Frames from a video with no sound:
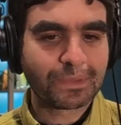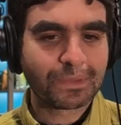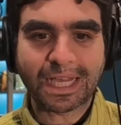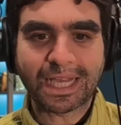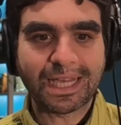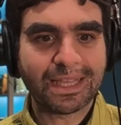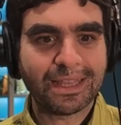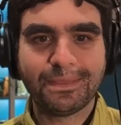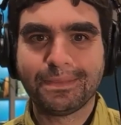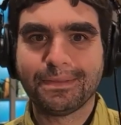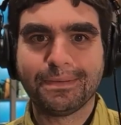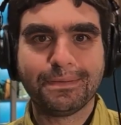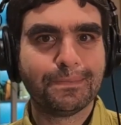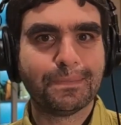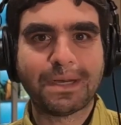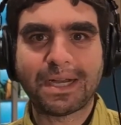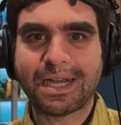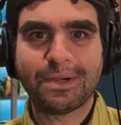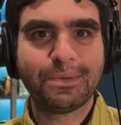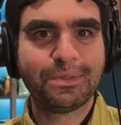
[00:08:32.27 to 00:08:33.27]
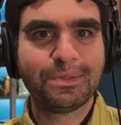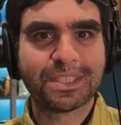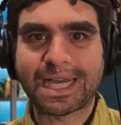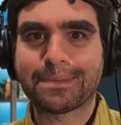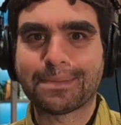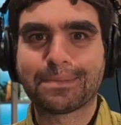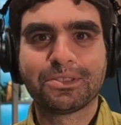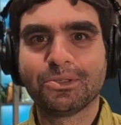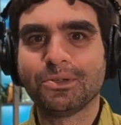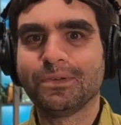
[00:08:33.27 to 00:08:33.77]
And I was
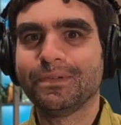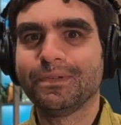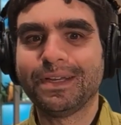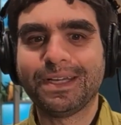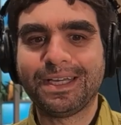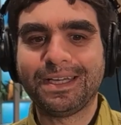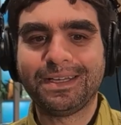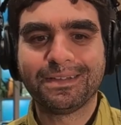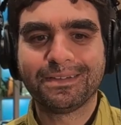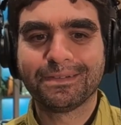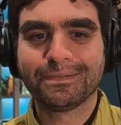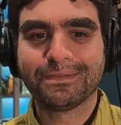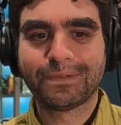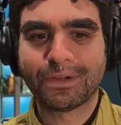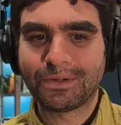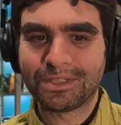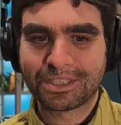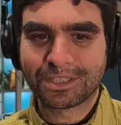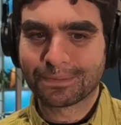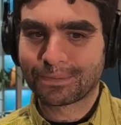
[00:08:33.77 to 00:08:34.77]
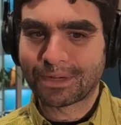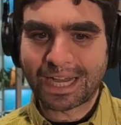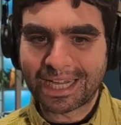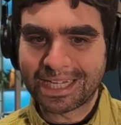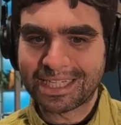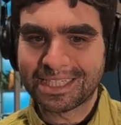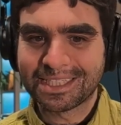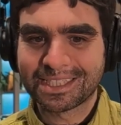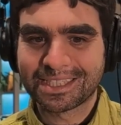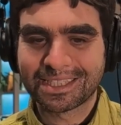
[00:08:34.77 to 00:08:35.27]
absolutely very
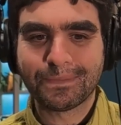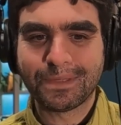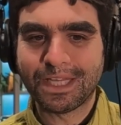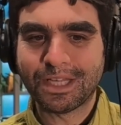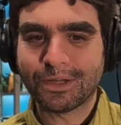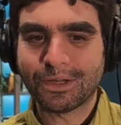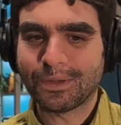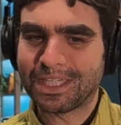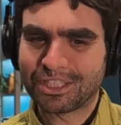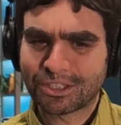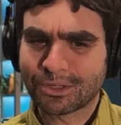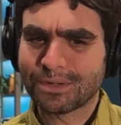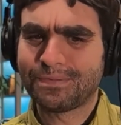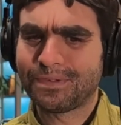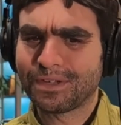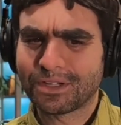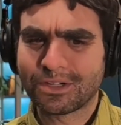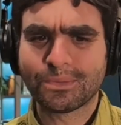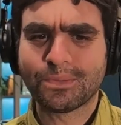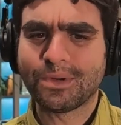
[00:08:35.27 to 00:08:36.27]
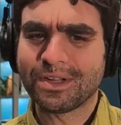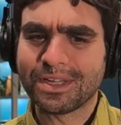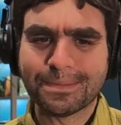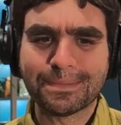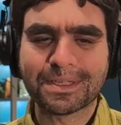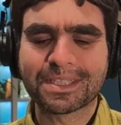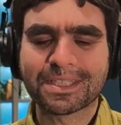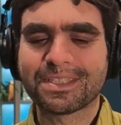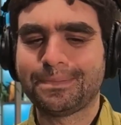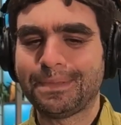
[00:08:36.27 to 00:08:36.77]
surprised. I sort of figured, well, you
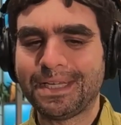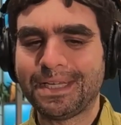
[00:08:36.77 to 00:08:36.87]
must